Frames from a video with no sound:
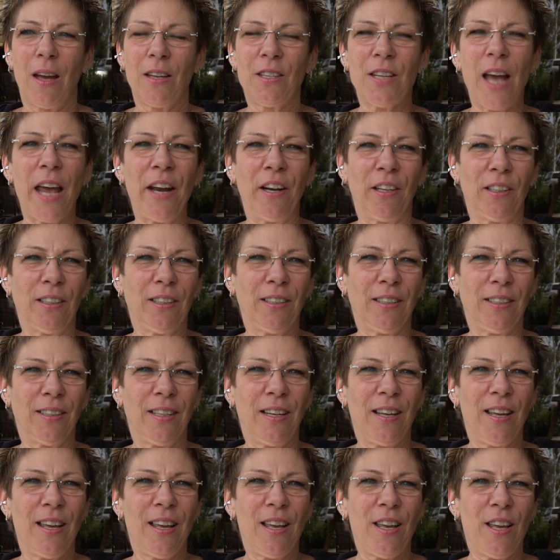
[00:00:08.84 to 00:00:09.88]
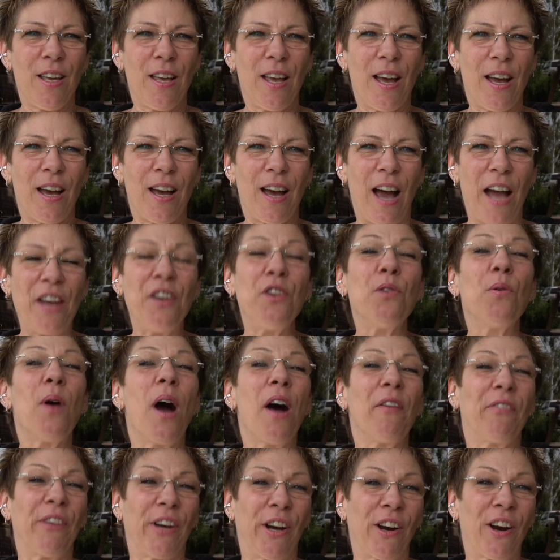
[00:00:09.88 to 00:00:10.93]
Title. I knew
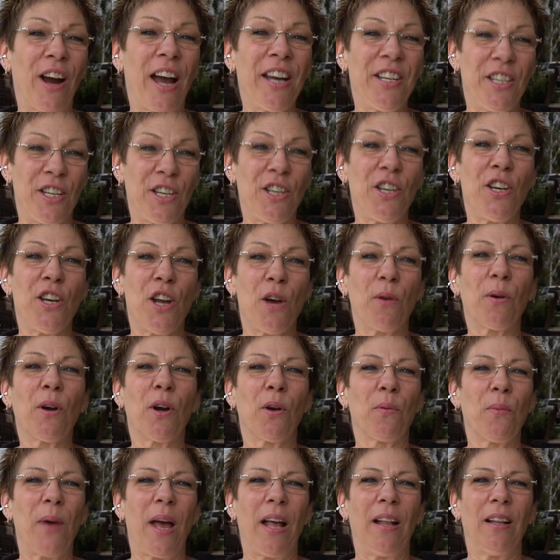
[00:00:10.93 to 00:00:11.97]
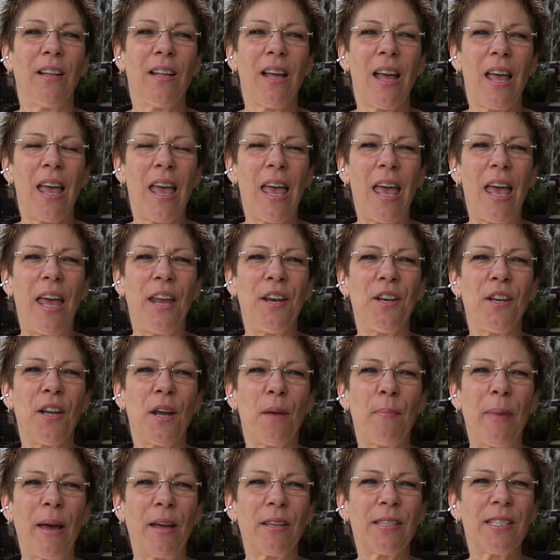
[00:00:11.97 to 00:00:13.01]
of her. I didn't know her well. And
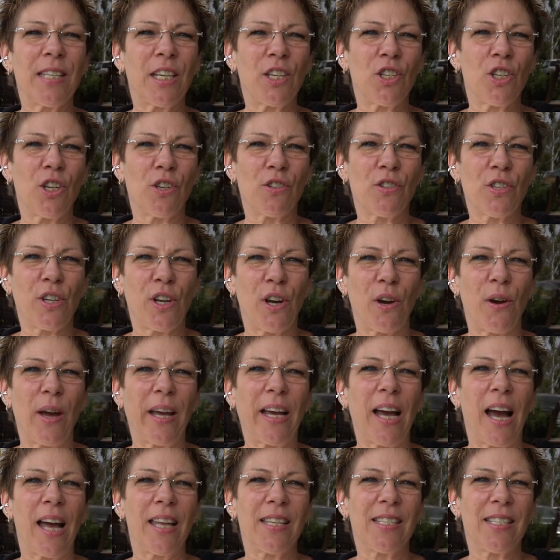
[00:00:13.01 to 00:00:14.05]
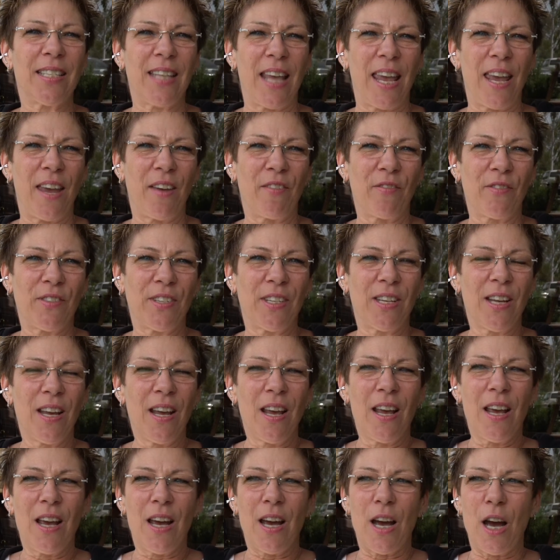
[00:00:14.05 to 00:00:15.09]
about 6 years ago, I got saved.
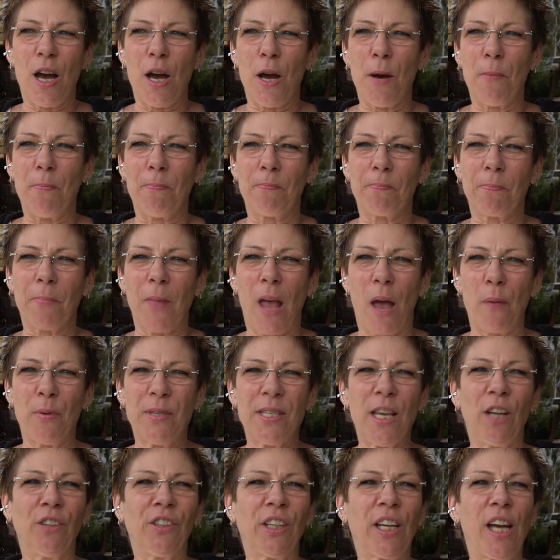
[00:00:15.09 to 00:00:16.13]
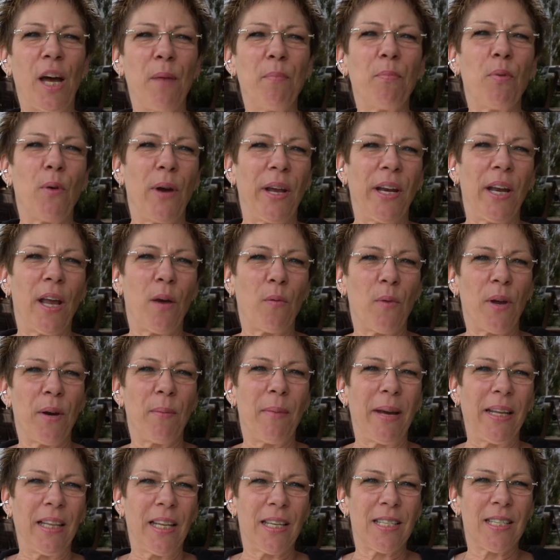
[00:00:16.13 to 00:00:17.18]
I was held at gunpoint at one of
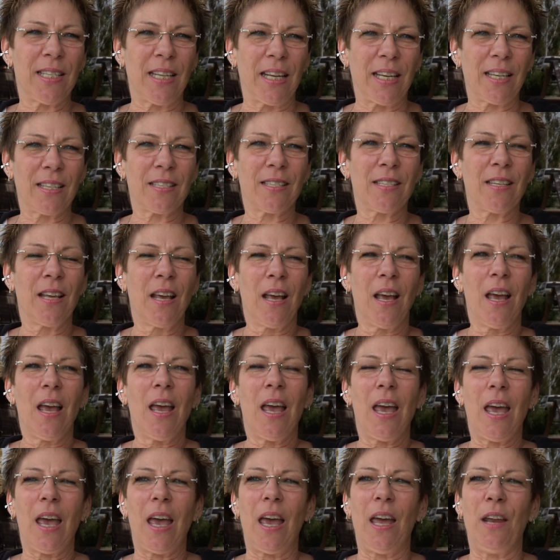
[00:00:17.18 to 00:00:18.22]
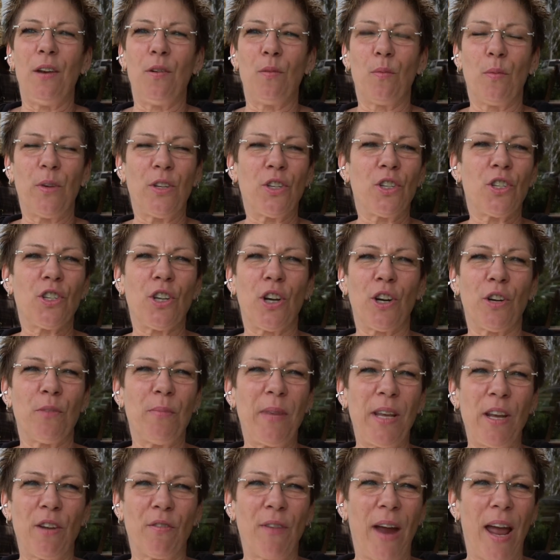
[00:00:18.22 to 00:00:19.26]
my listings, and which turned
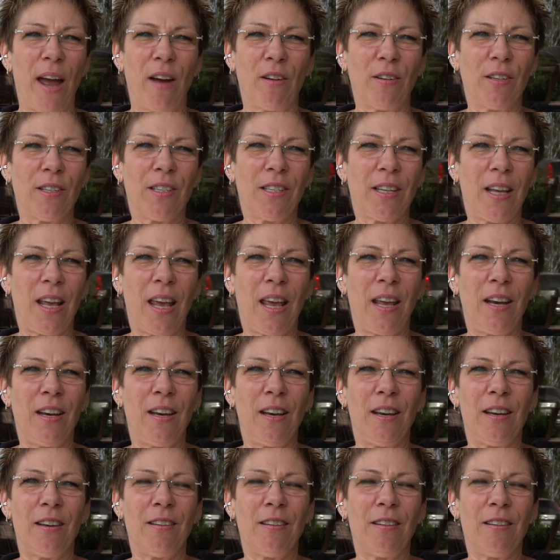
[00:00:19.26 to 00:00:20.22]
me around, and